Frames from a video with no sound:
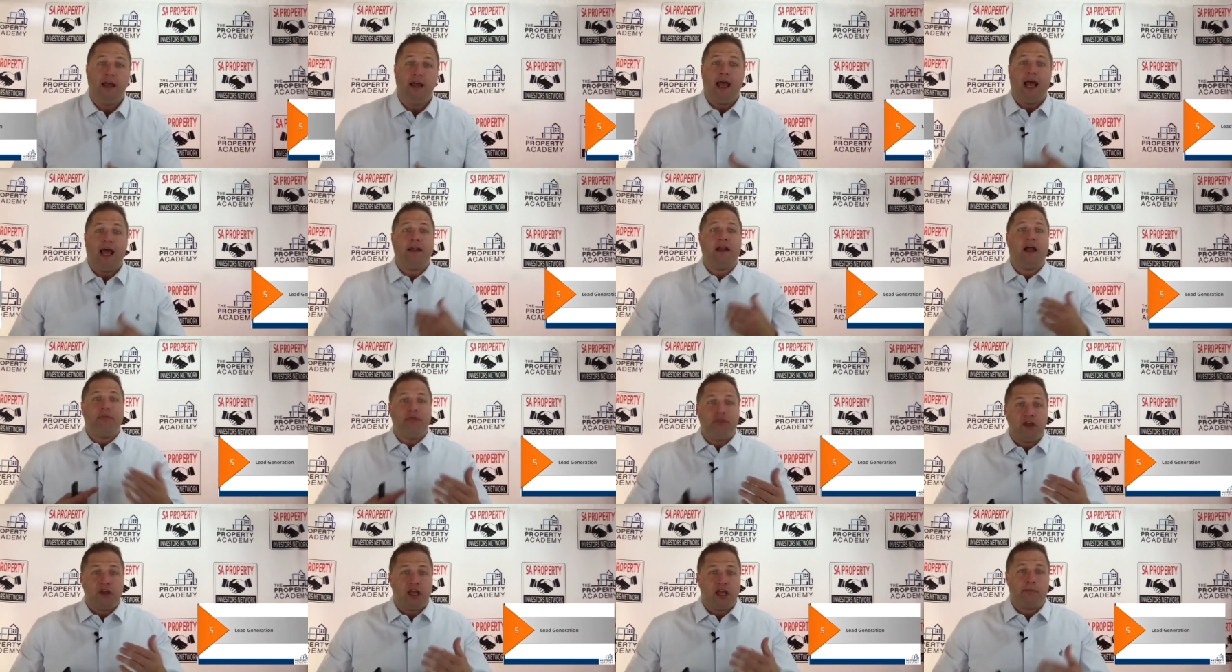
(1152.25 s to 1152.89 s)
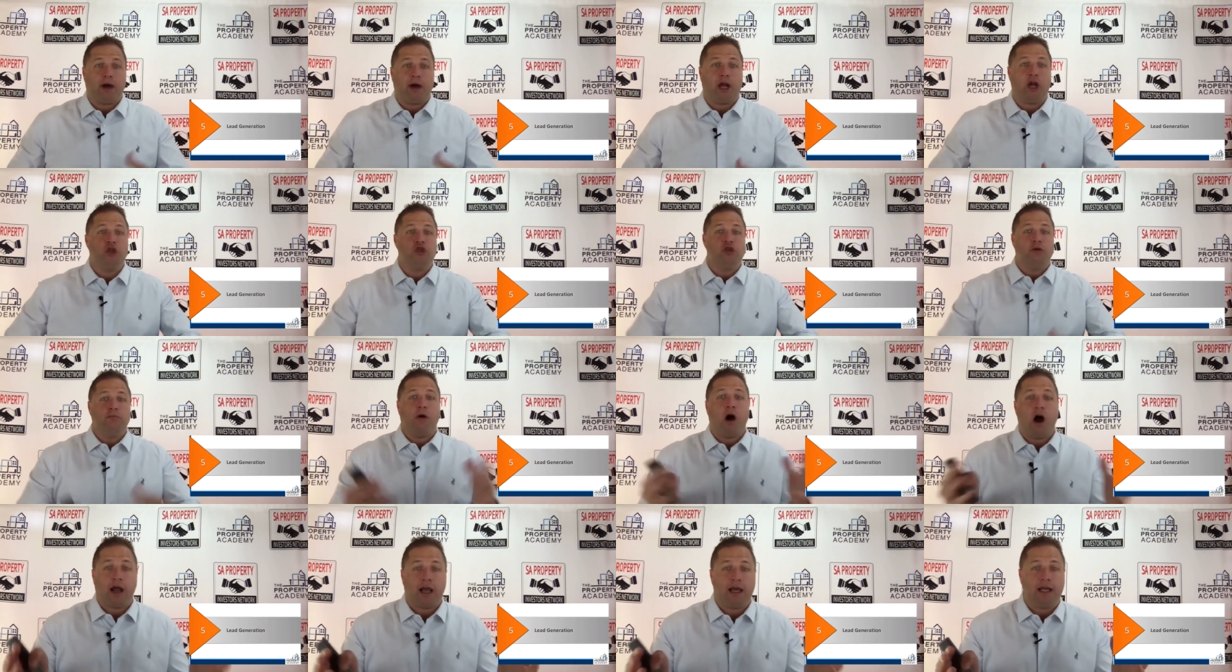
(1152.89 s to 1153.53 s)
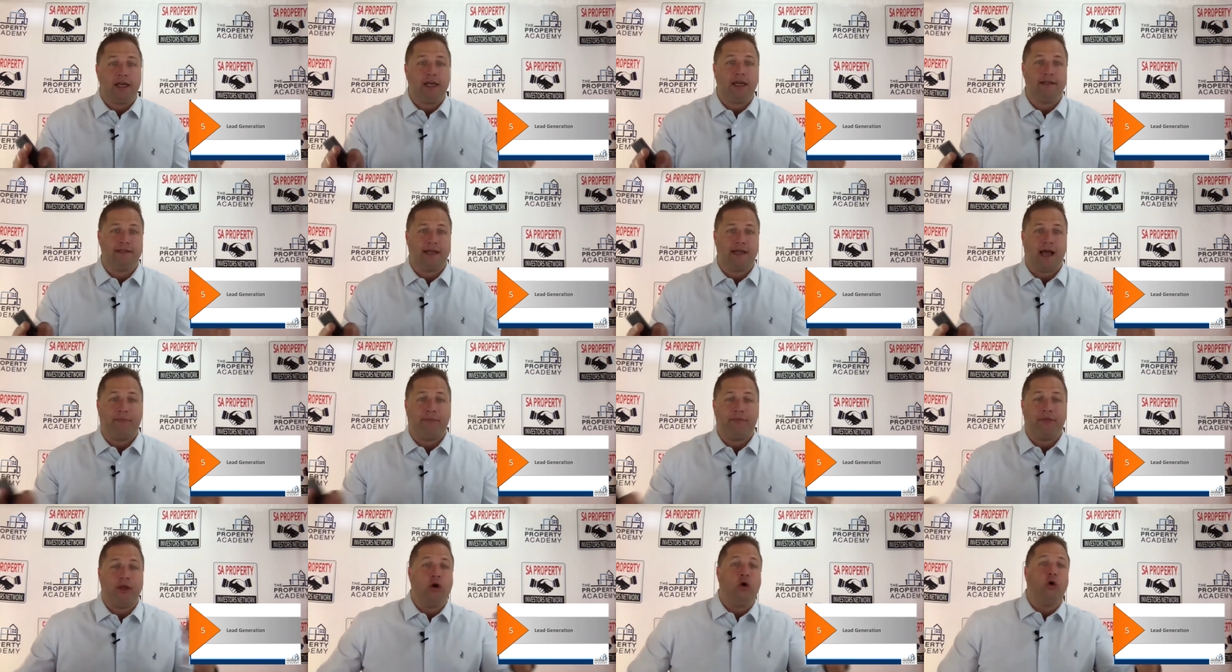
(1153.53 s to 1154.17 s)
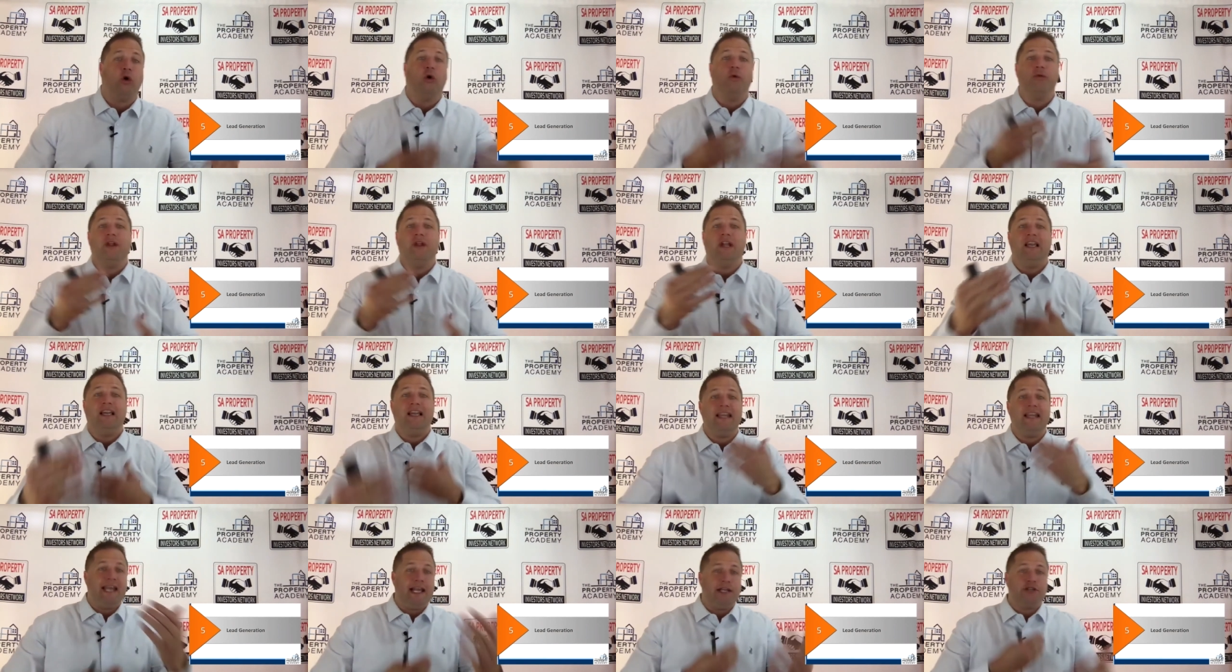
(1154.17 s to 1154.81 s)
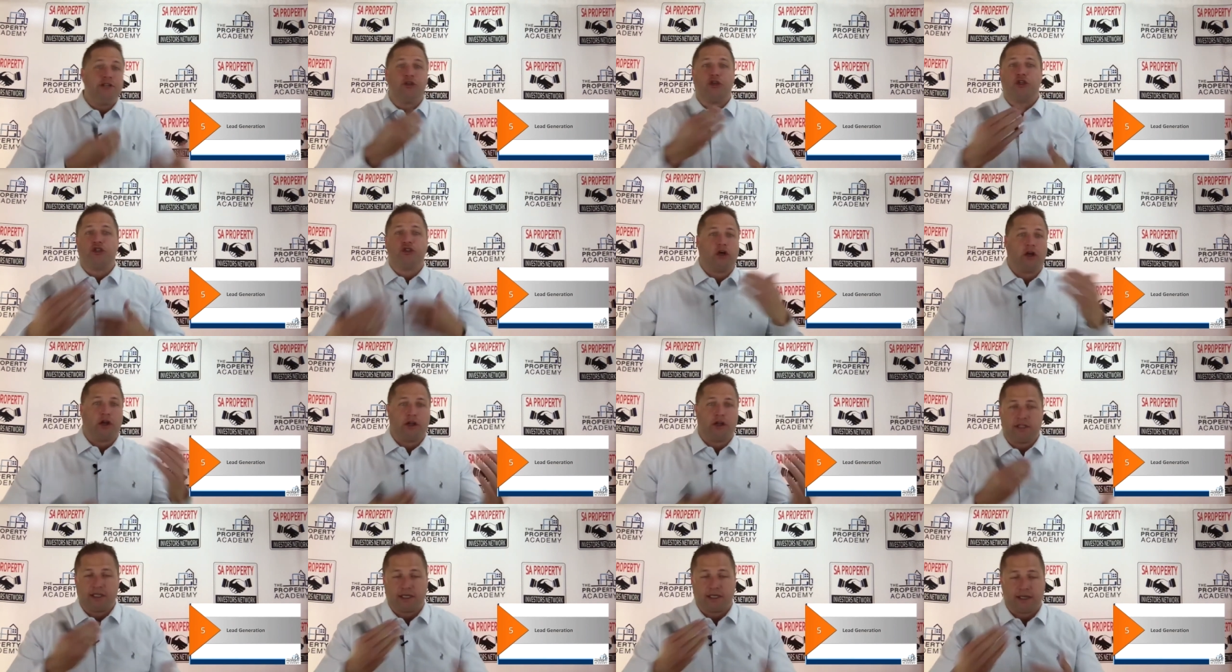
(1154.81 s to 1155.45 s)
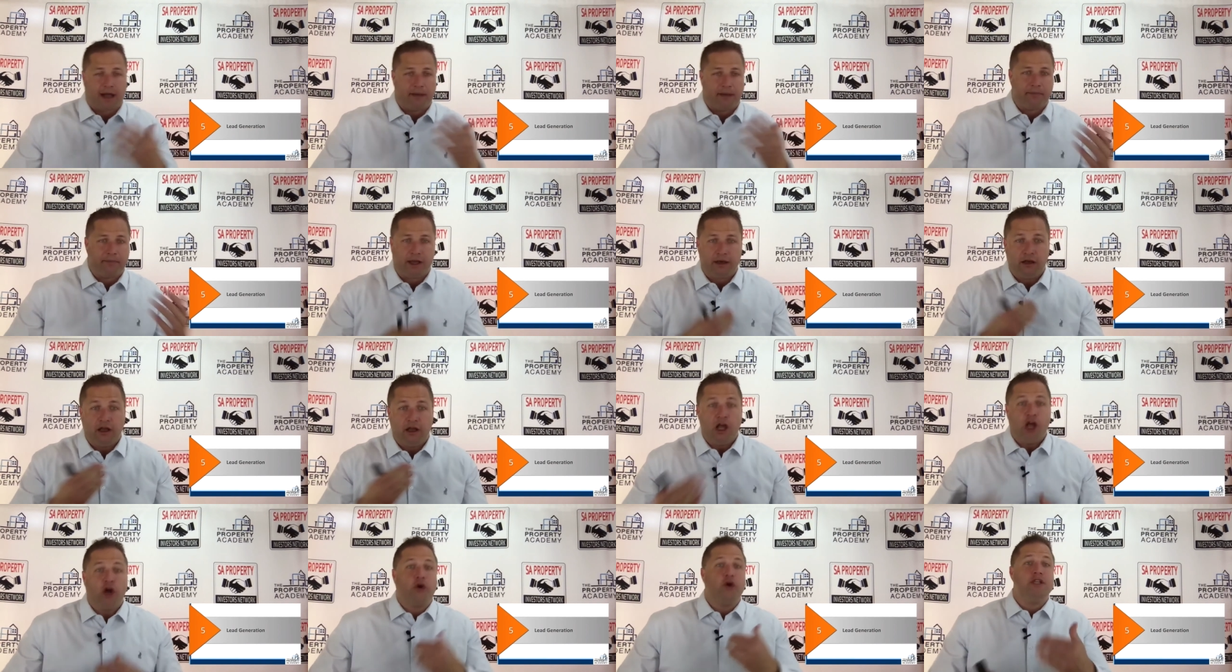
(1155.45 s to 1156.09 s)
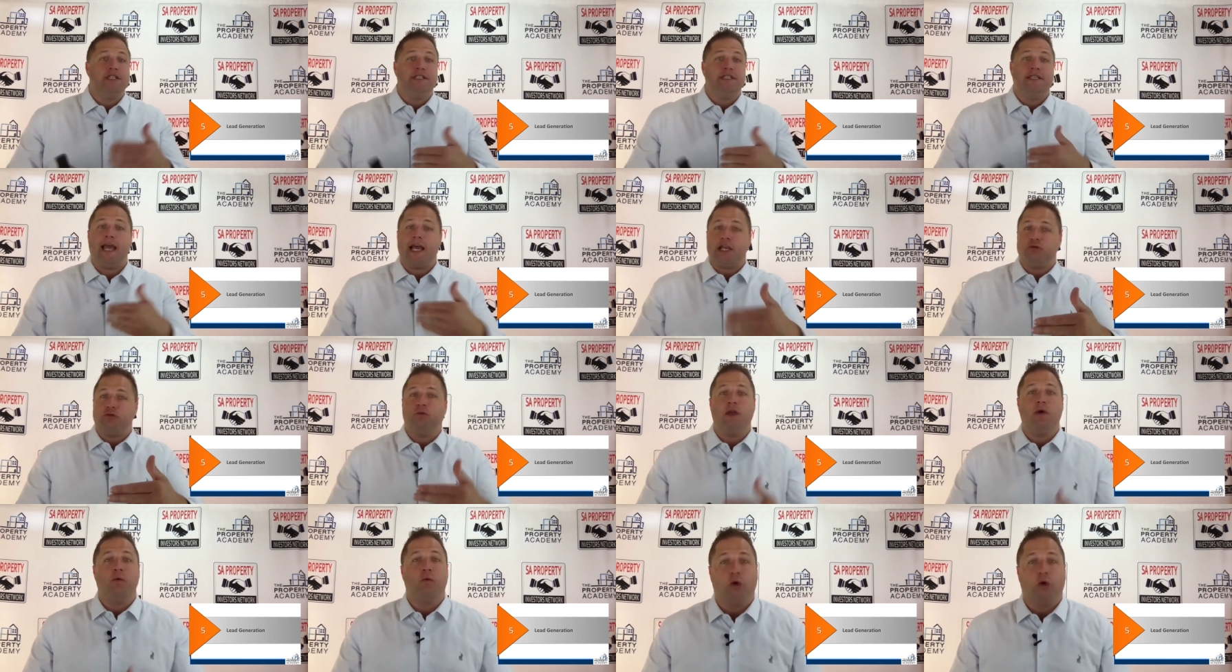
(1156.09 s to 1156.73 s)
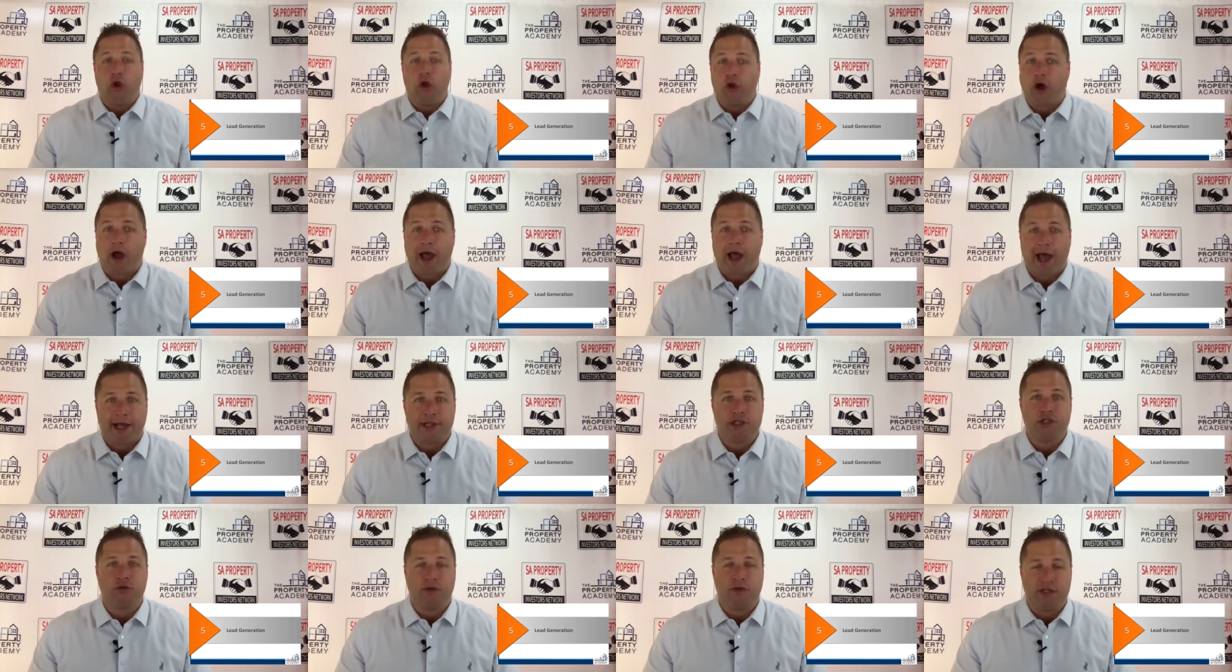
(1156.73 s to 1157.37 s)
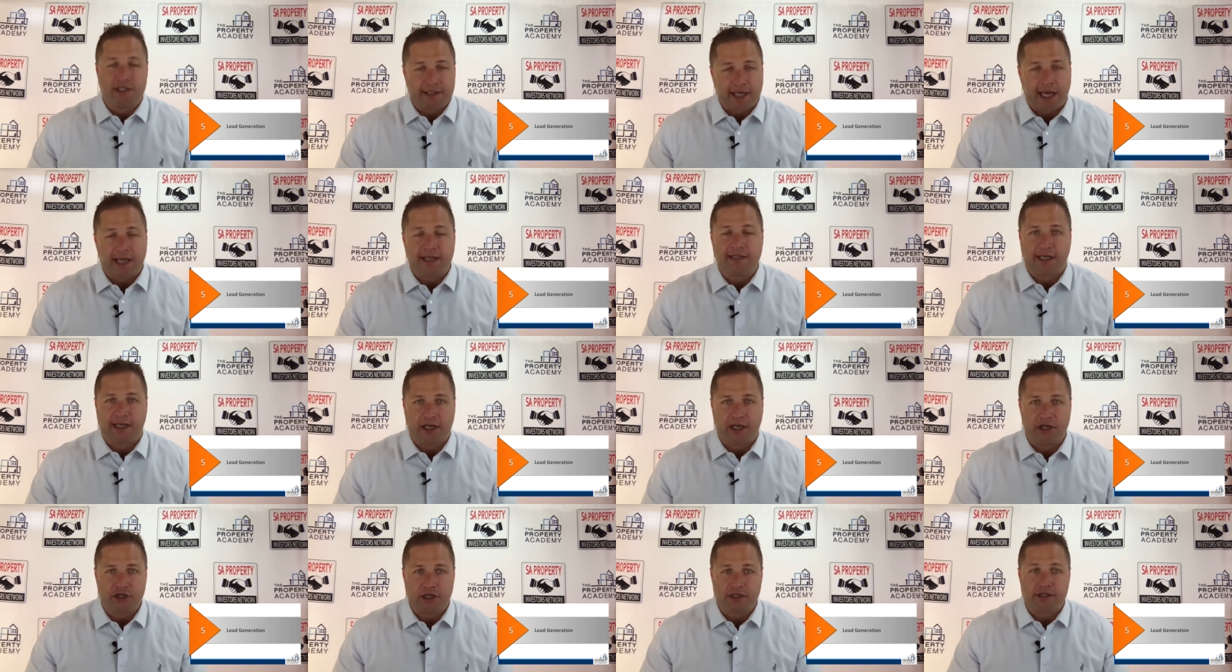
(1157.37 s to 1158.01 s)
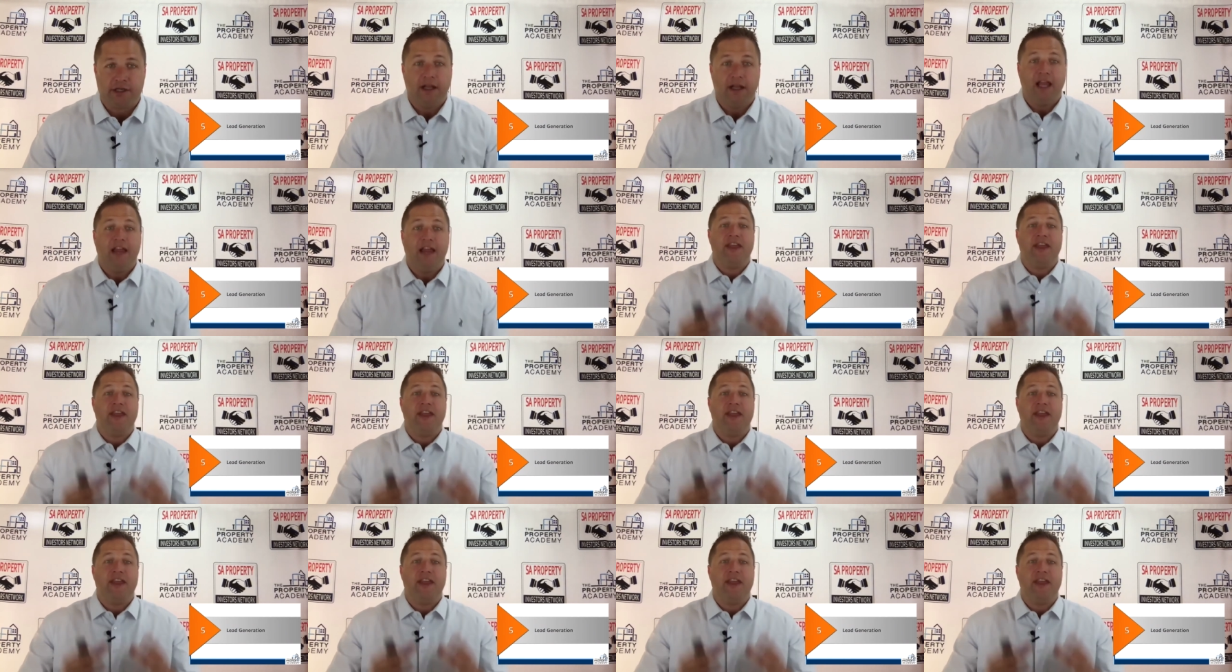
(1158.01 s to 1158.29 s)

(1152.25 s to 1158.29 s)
And now think about it, your marketing is out there, all the leads are starting to come in, because yes, we will go out to estate agents.